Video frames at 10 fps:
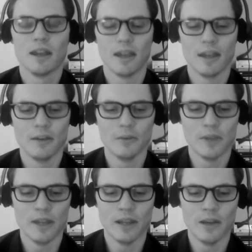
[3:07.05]
and
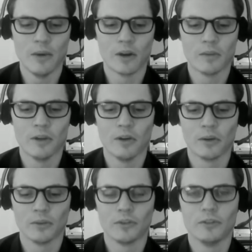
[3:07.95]
we welcome you
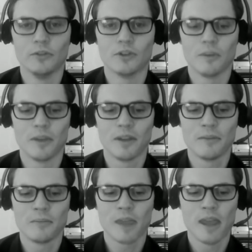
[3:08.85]
all to jump
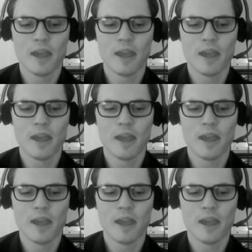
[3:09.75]
in.